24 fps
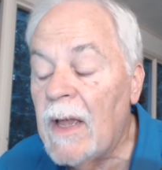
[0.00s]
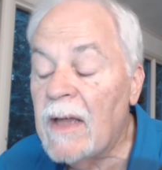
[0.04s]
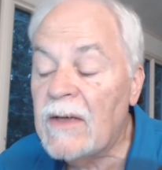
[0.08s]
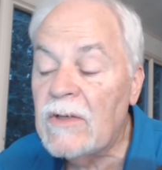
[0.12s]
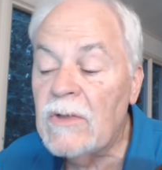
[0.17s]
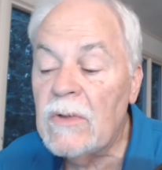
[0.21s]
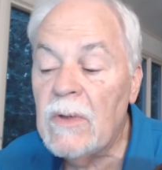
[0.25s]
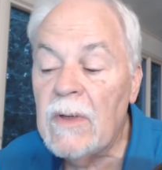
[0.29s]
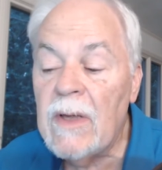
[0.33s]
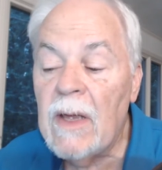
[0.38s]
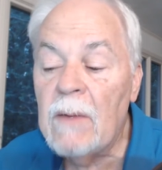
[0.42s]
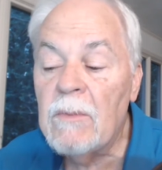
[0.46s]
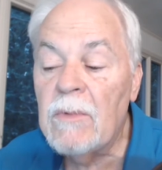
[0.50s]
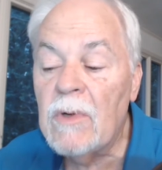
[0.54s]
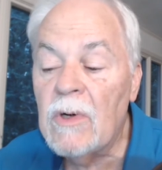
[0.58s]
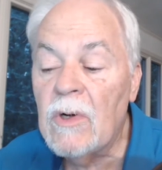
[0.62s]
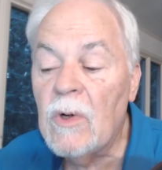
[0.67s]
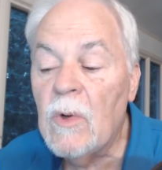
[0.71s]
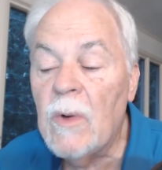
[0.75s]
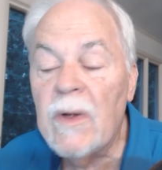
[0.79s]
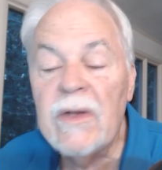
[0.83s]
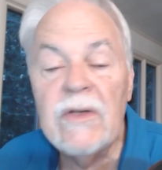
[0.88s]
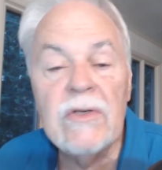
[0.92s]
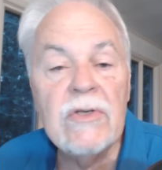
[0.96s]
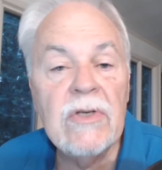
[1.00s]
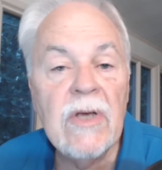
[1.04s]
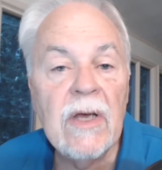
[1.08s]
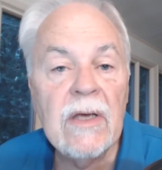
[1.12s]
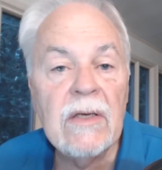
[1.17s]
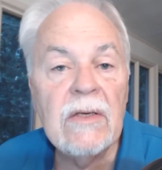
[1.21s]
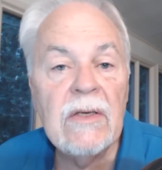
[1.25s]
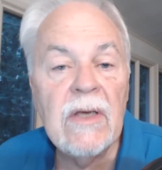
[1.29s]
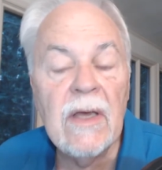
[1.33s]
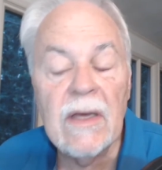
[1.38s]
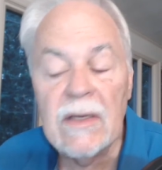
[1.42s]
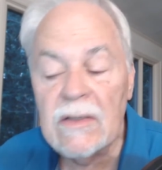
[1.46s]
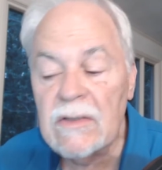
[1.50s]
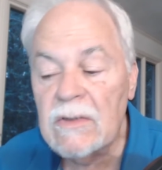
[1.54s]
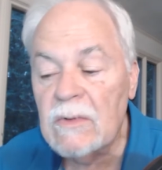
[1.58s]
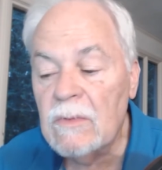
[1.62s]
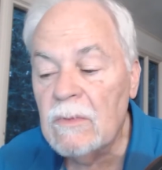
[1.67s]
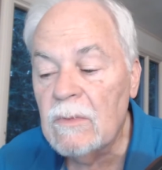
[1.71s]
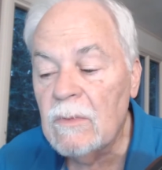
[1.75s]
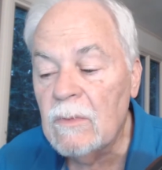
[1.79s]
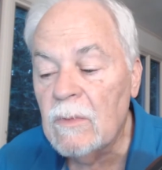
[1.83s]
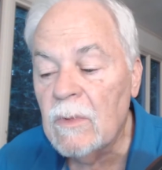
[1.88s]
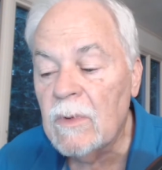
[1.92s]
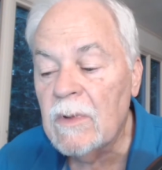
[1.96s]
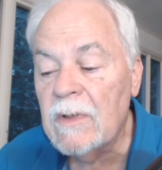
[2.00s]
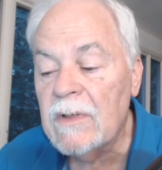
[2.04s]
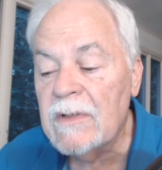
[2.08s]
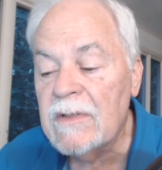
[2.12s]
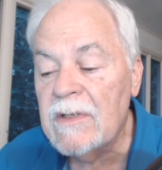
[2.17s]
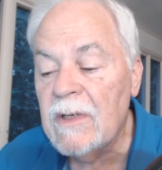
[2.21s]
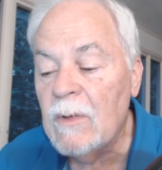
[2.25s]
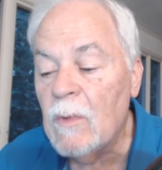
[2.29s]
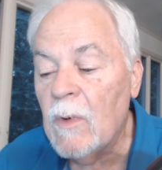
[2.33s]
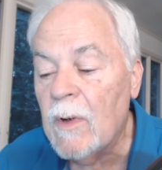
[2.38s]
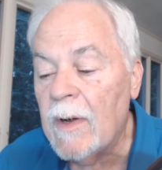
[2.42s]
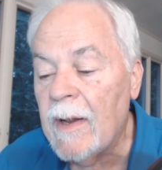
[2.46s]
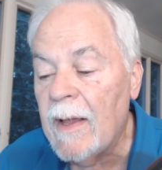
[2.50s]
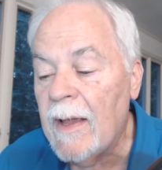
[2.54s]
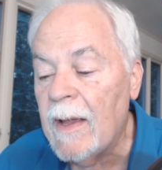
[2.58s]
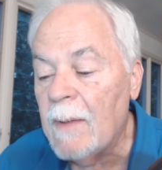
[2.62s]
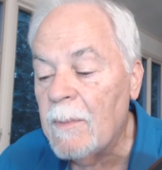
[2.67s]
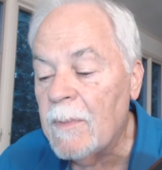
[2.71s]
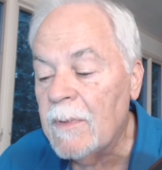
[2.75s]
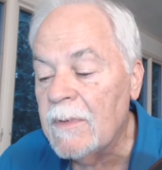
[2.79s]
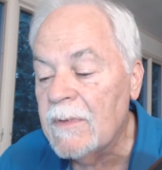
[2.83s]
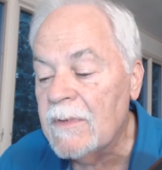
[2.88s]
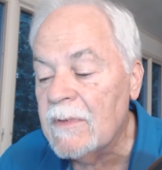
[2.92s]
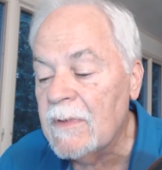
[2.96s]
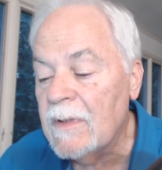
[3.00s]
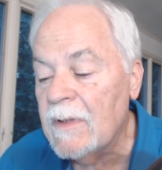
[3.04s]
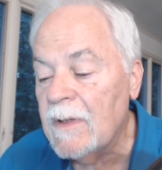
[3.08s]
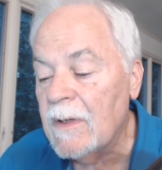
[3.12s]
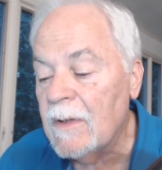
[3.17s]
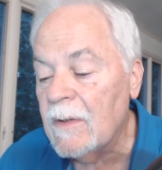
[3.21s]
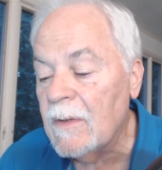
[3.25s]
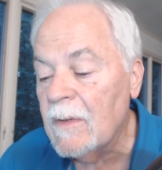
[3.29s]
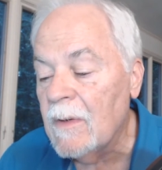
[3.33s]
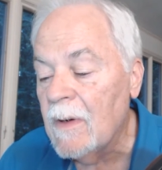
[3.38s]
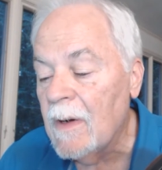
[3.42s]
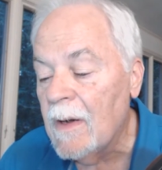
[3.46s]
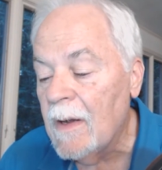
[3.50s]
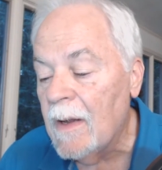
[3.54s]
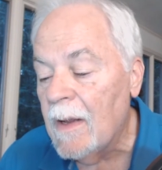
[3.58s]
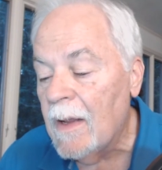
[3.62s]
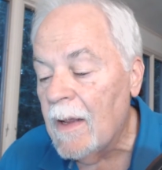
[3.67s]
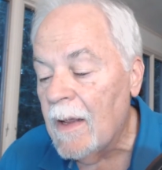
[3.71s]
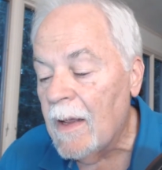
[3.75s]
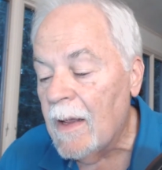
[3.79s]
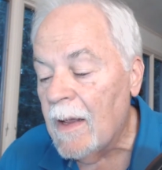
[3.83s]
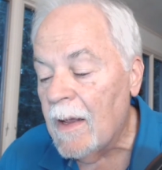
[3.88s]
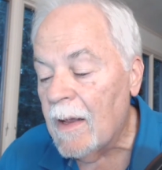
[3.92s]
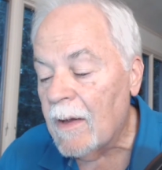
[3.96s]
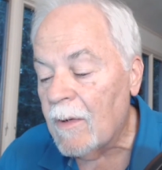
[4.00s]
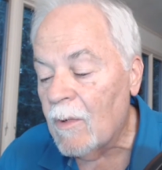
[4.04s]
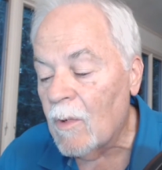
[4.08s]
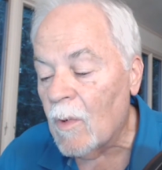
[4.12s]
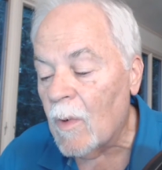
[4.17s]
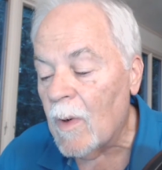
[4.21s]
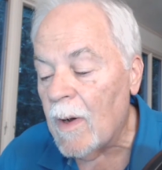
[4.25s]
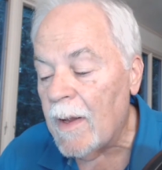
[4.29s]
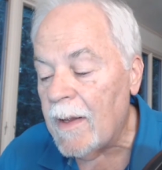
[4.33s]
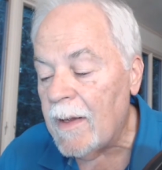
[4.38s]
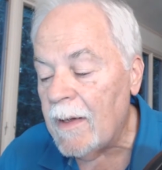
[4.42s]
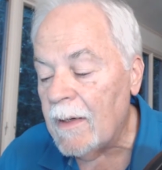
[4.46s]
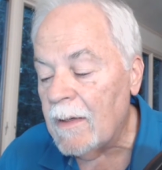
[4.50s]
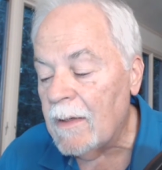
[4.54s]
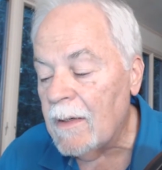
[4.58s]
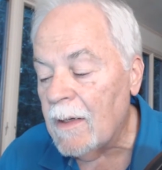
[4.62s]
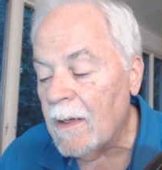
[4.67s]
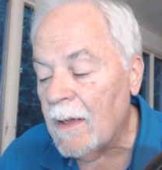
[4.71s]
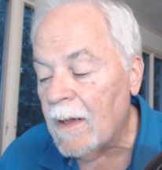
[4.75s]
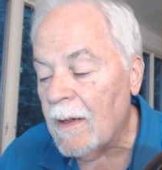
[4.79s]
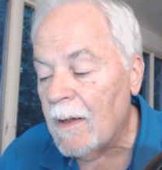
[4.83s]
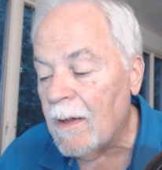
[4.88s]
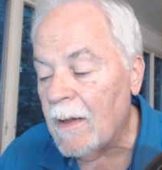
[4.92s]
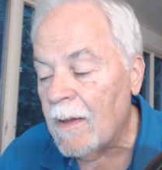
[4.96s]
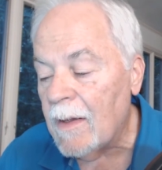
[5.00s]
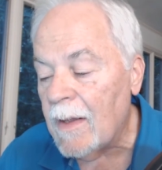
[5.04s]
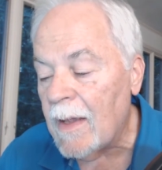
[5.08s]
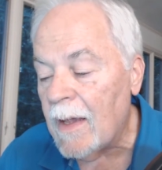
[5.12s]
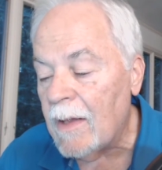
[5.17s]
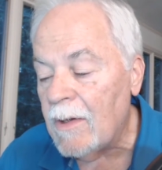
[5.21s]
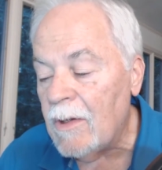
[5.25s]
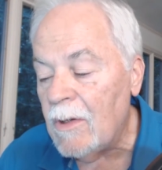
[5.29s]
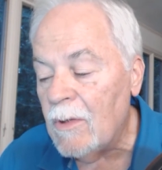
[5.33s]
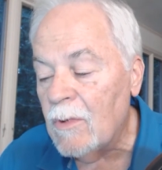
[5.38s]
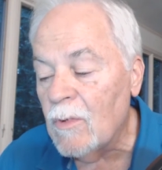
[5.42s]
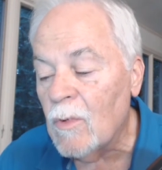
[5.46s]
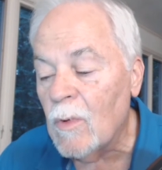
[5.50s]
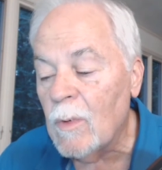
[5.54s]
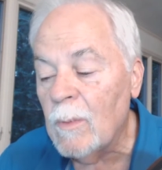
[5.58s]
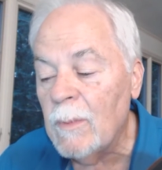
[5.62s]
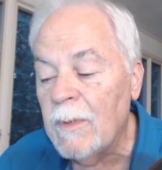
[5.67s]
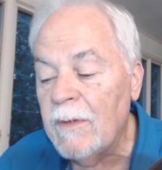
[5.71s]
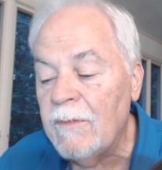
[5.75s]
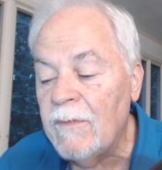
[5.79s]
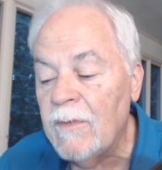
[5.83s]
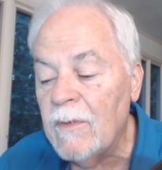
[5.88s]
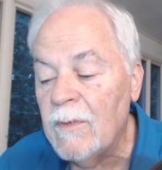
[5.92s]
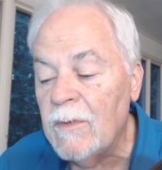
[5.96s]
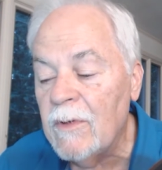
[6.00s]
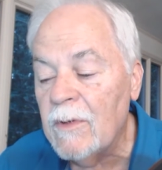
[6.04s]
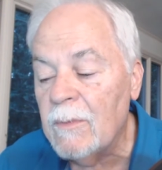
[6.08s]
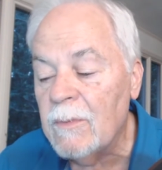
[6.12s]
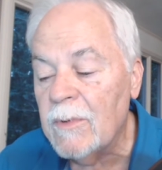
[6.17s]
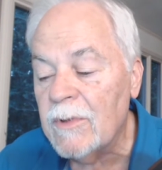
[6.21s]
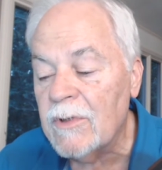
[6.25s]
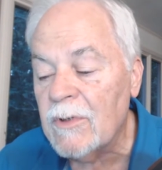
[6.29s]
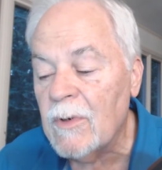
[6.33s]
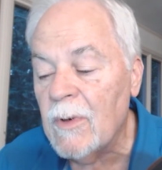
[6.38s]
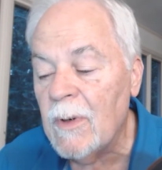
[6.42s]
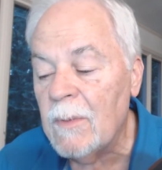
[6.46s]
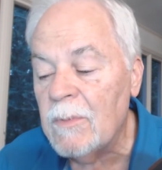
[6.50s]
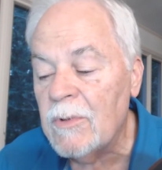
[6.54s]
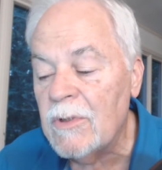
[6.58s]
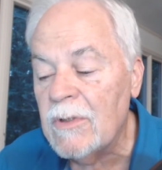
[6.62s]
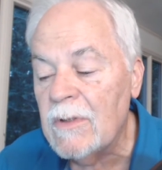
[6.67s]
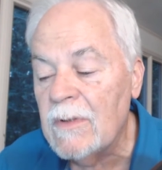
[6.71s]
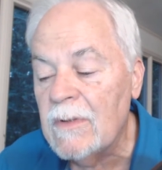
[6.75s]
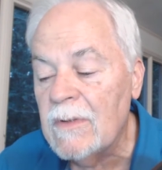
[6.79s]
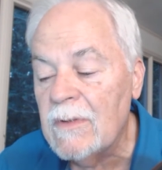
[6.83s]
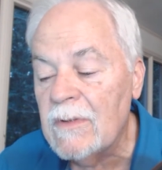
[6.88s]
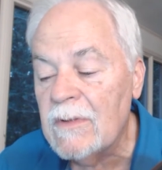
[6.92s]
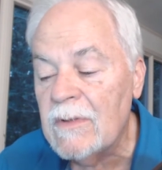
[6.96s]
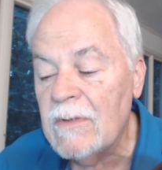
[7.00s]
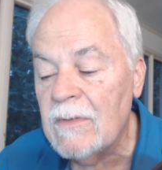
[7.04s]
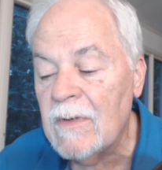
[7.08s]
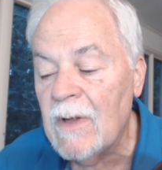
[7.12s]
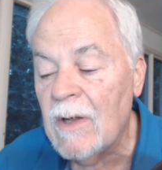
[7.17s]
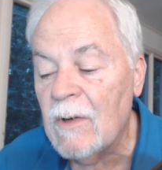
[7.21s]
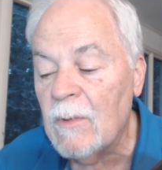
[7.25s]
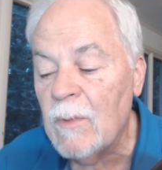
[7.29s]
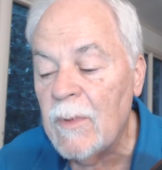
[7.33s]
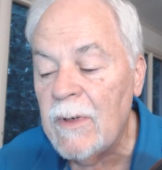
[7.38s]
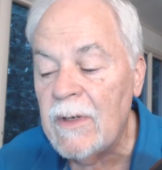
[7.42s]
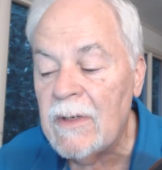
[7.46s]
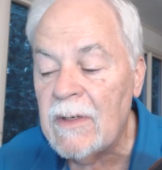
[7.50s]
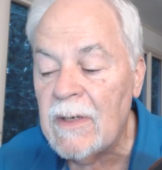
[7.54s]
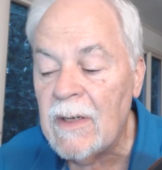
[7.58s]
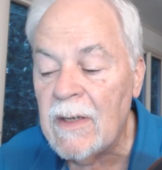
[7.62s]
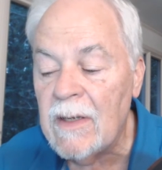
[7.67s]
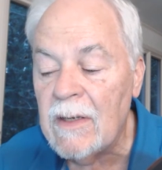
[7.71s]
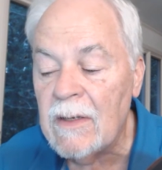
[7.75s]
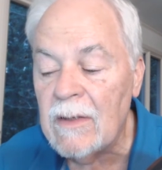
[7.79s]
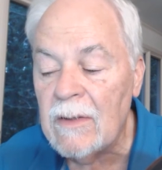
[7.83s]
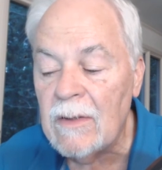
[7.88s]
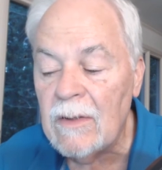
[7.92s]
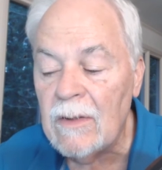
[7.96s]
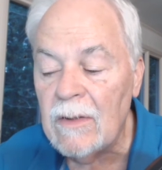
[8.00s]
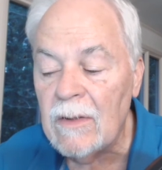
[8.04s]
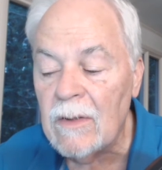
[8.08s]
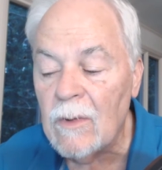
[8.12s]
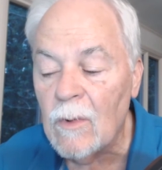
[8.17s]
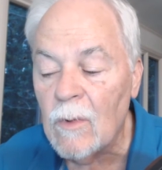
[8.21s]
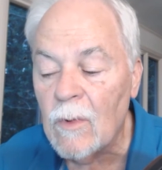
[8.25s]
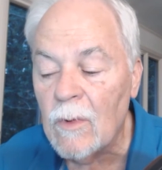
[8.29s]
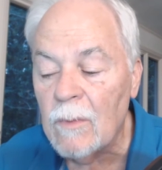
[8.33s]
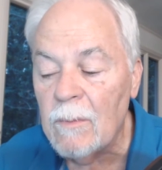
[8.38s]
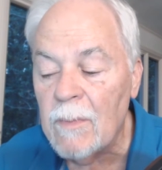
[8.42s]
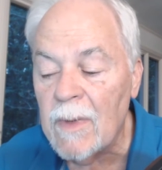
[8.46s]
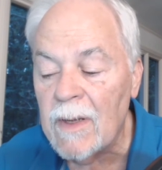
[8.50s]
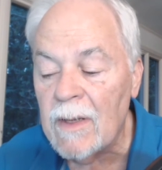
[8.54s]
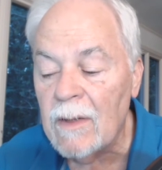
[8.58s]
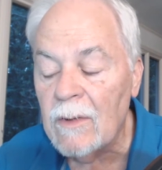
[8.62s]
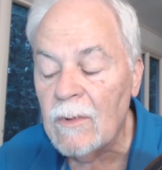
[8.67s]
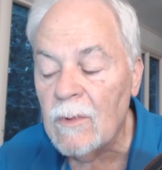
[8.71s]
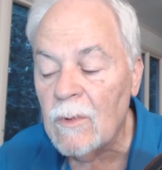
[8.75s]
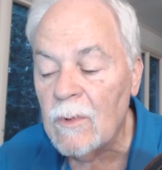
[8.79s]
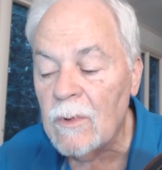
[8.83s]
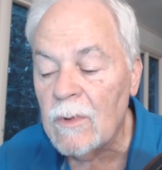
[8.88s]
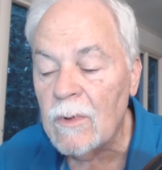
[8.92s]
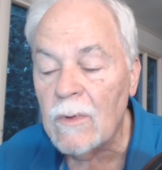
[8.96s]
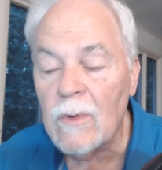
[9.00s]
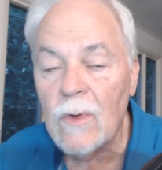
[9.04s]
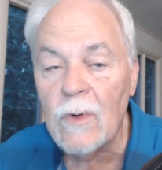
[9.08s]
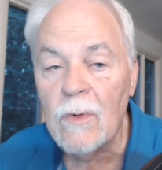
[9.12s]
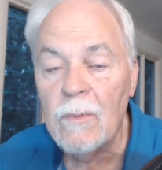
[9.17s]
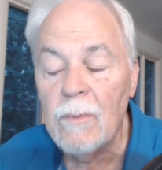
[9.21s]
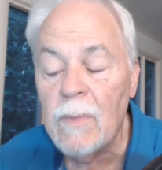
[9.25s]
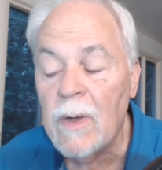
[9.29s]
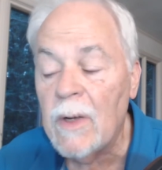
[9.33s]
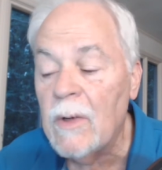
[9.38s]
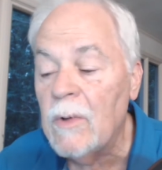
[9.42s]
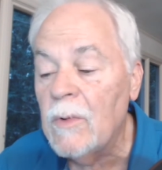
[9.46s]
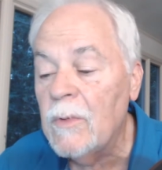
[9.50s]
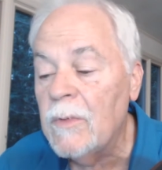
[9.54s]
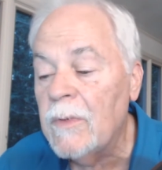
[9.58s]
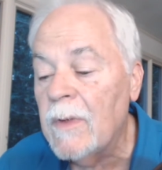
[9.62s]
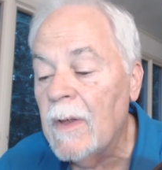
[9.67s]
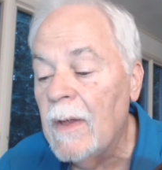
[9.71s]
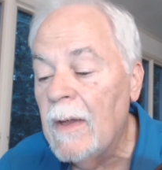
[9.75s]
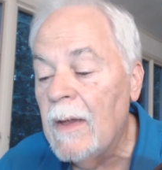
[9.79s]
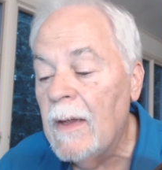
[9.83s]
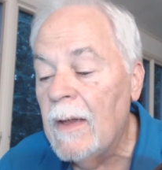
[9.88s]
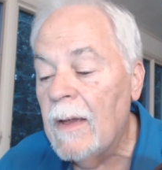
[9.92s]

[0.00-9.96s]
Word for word: Actually, I'm going to go ahead and check yes. We're going to see what happens there. Great. How do you normally fill your prescriptions? You got a retail or mail order or both.